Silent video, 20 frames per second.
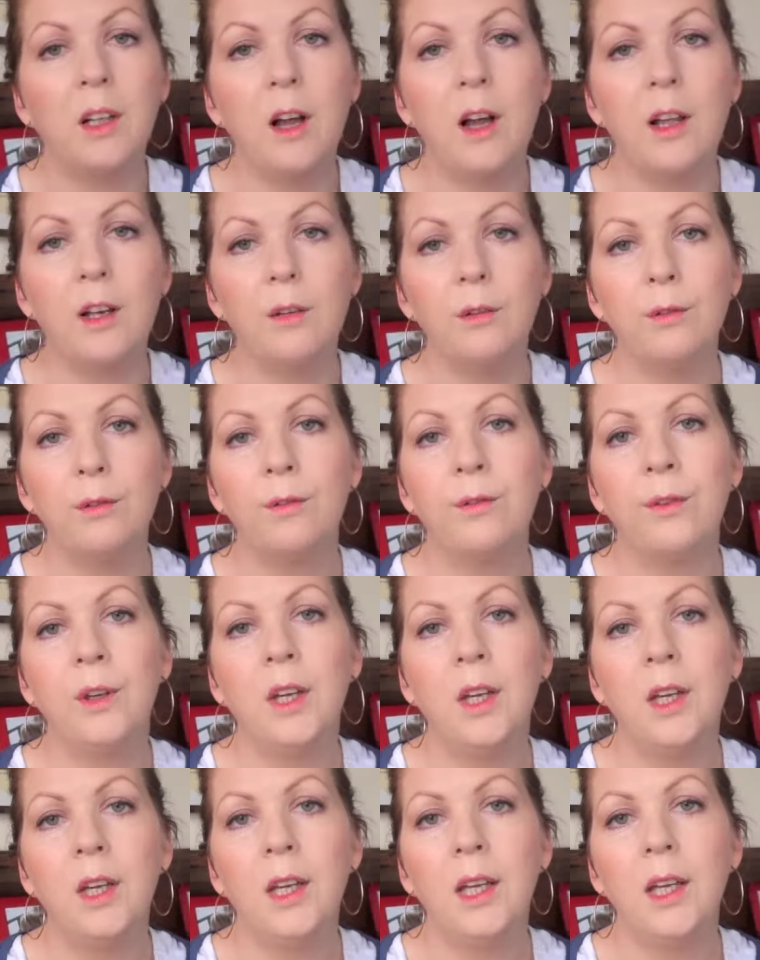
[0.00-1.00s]
line of
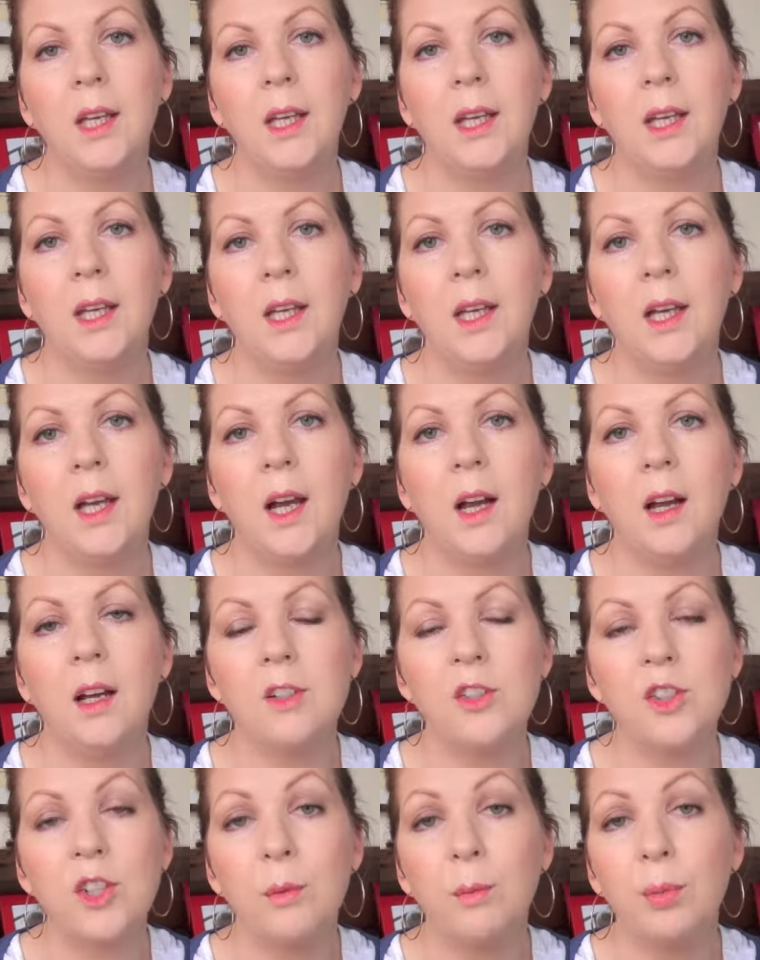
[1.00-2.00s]

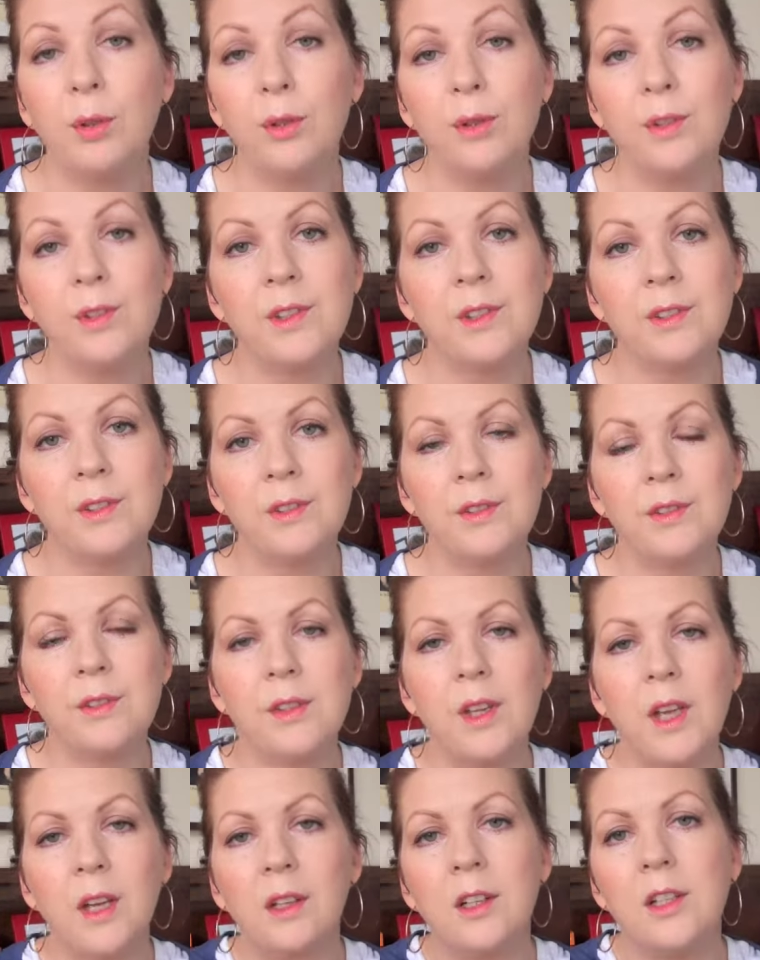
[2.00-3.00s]
shampoos
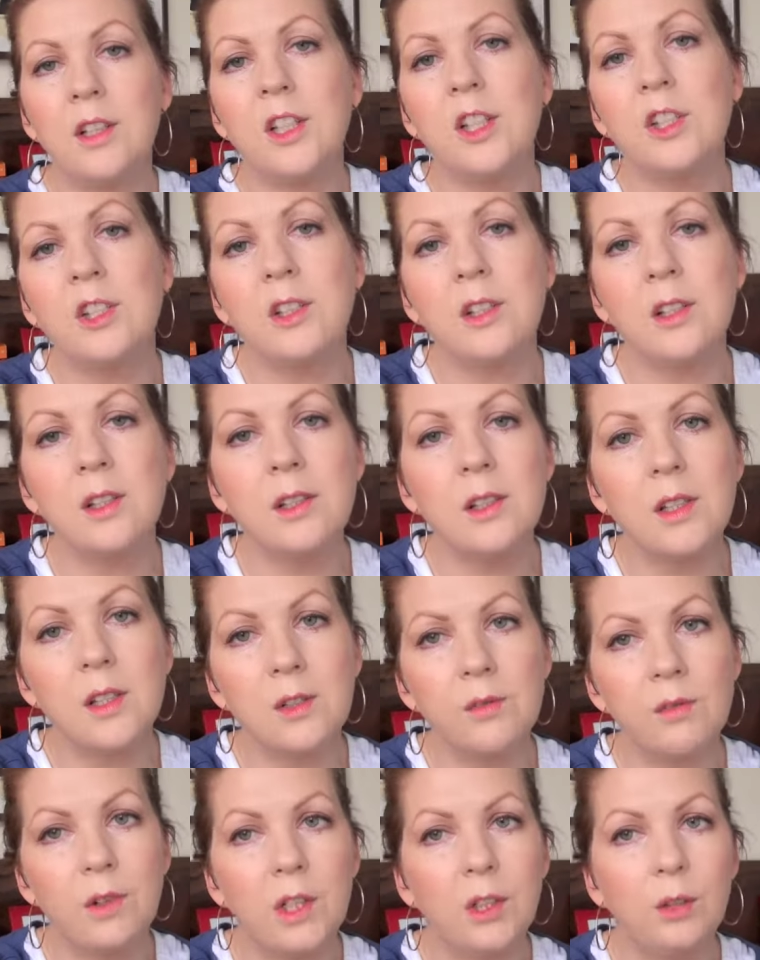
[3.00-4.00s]
and conditioners
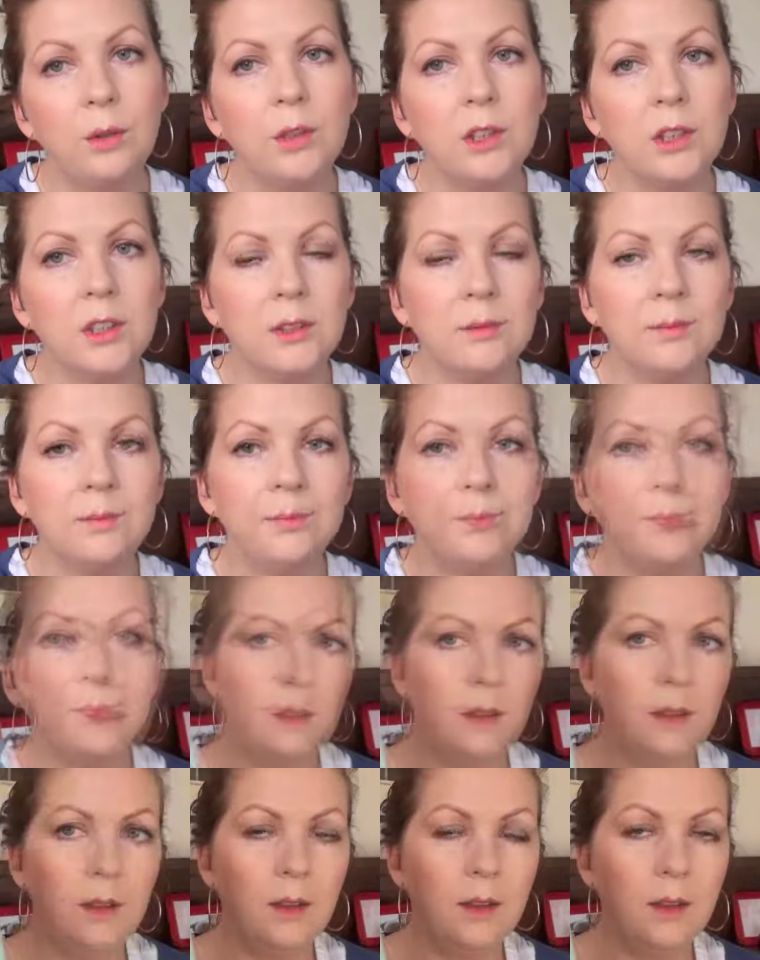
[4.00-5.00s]
is really good.
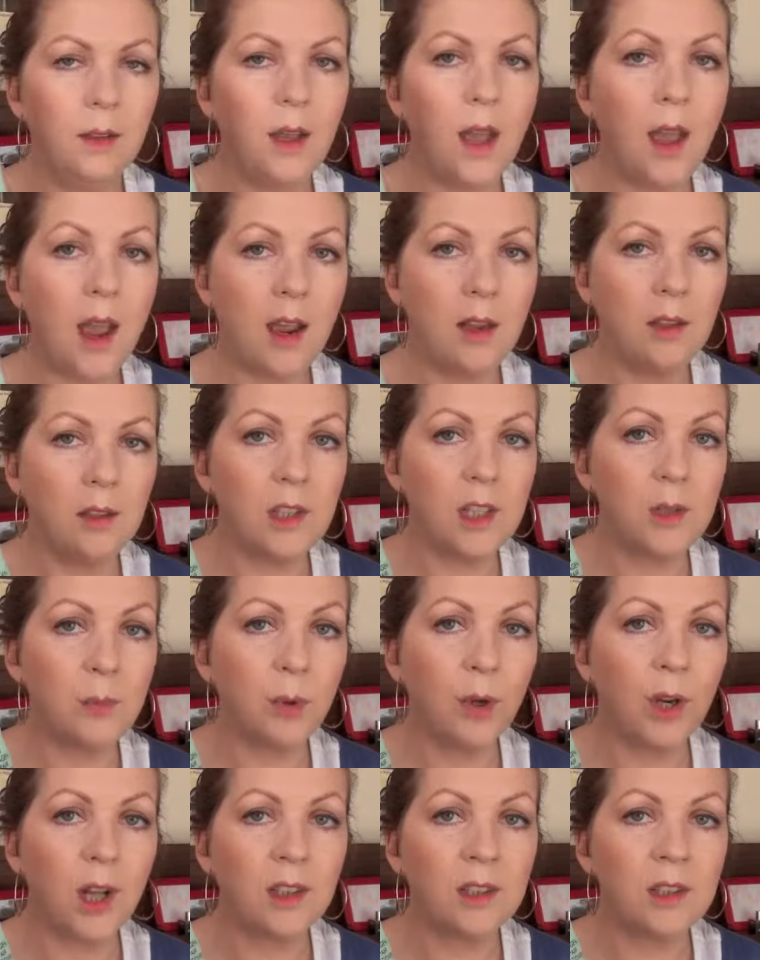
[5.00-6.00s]
And this
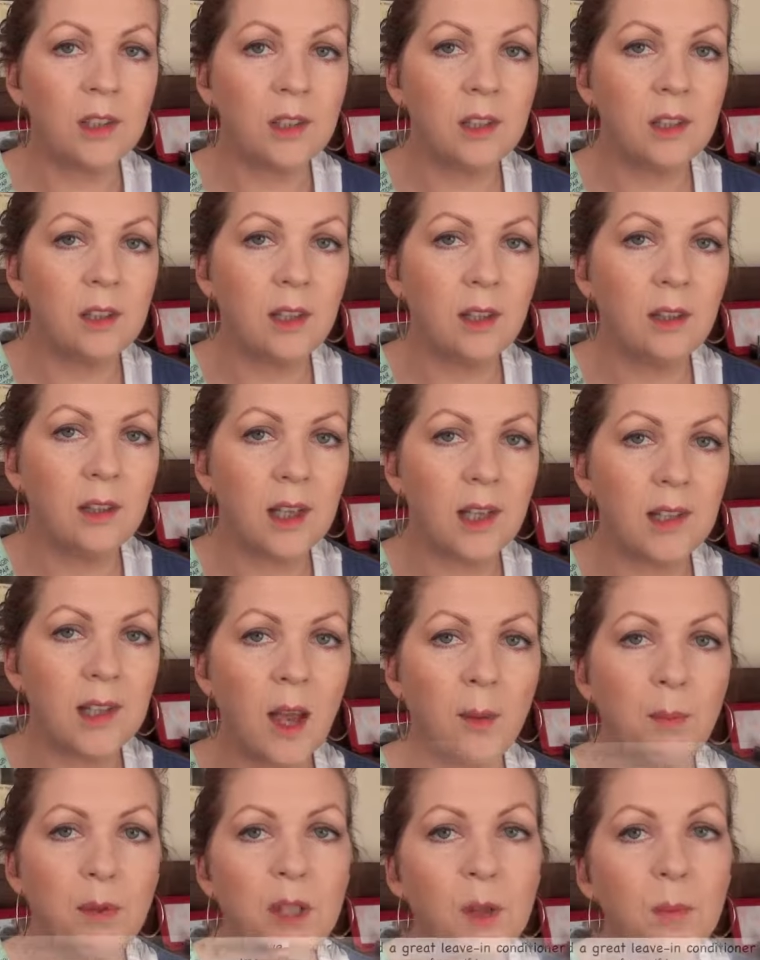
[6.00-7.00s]
product does
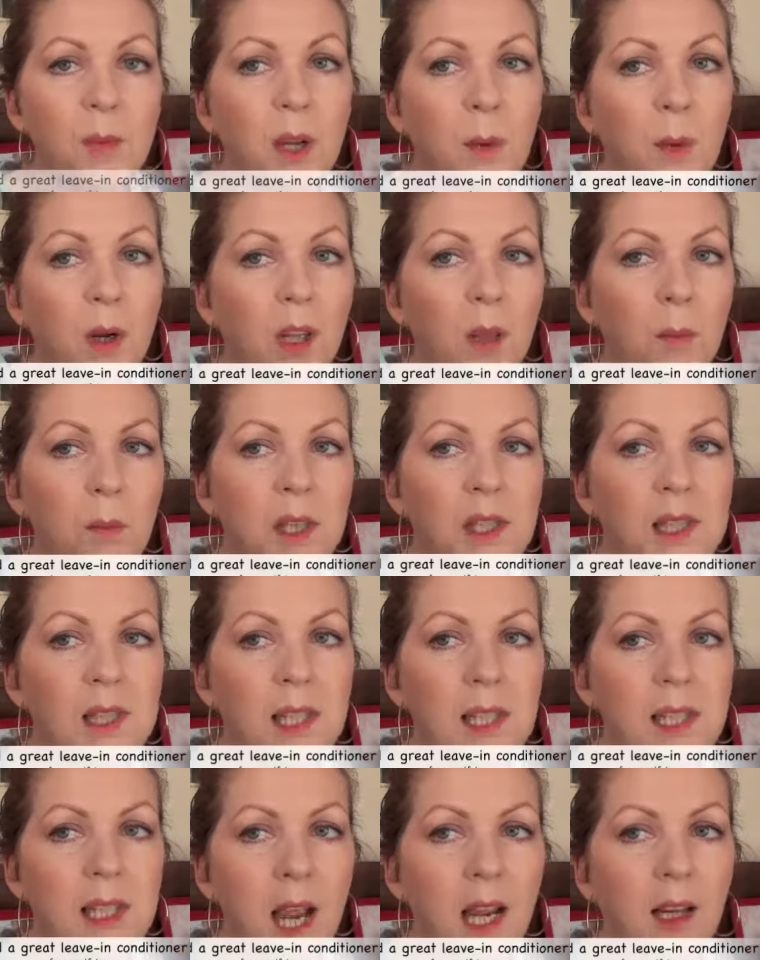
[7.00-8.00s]
happen to be one of the best
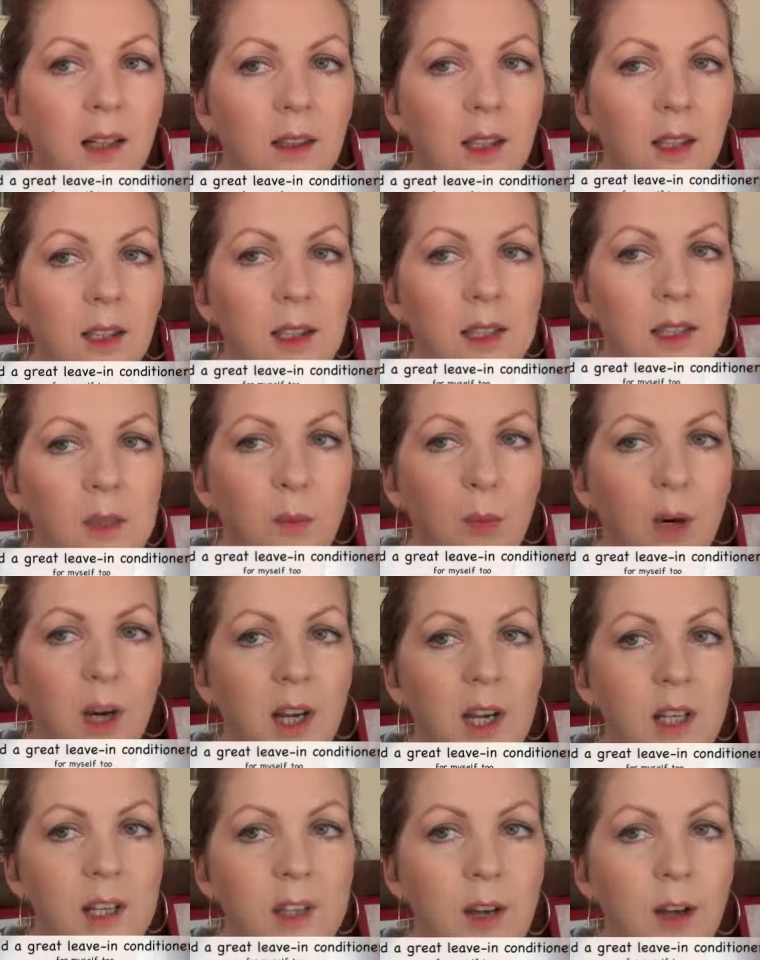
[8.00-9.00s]
detangling
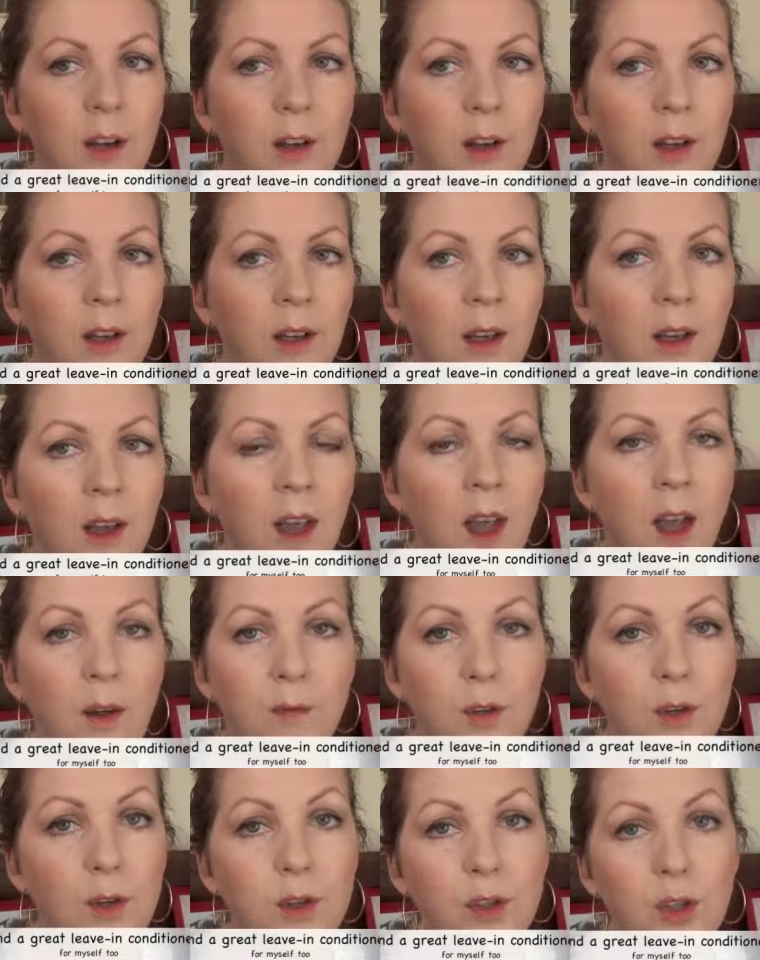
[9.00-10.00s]
sprays I
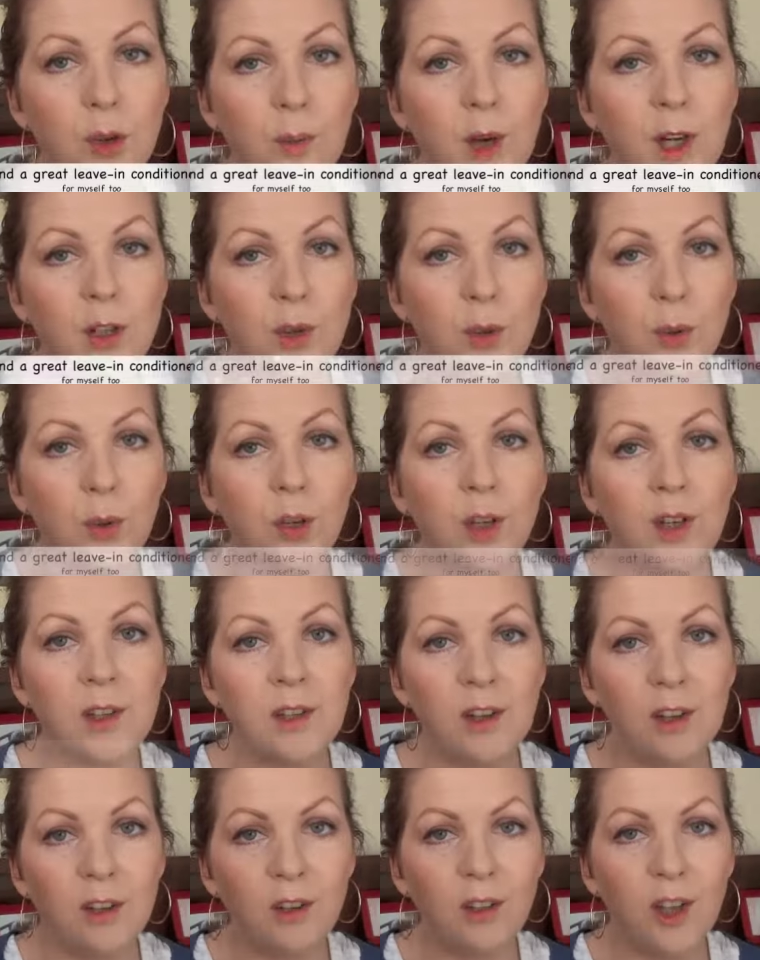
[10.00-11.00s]
have used on my daughter,
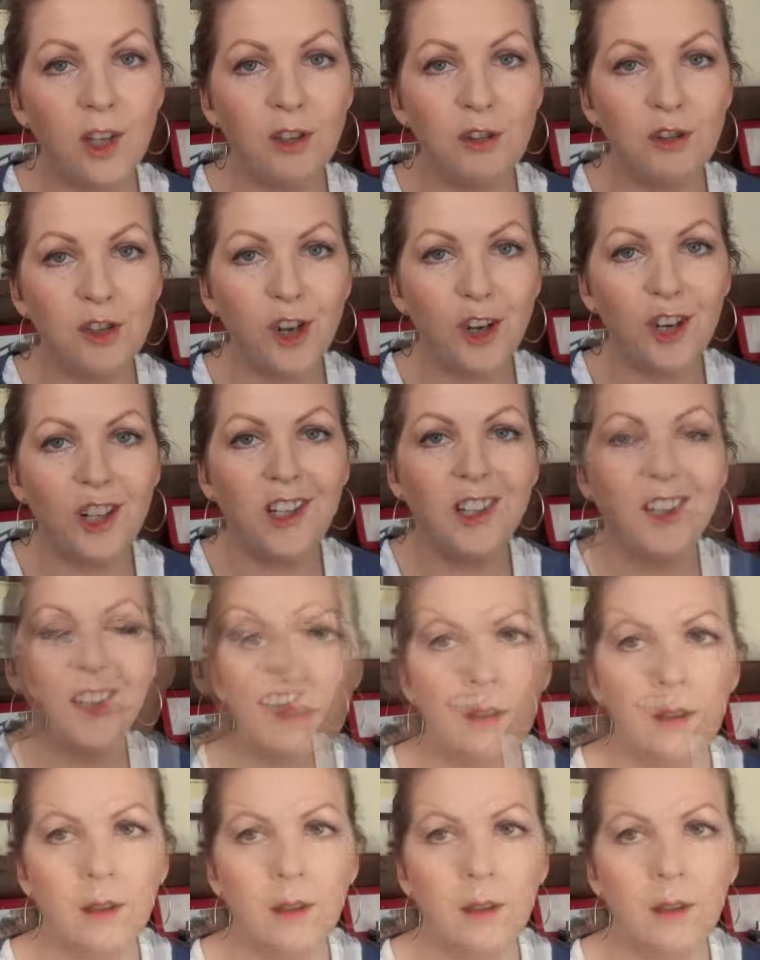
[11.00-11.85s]
so thank you, Jodie.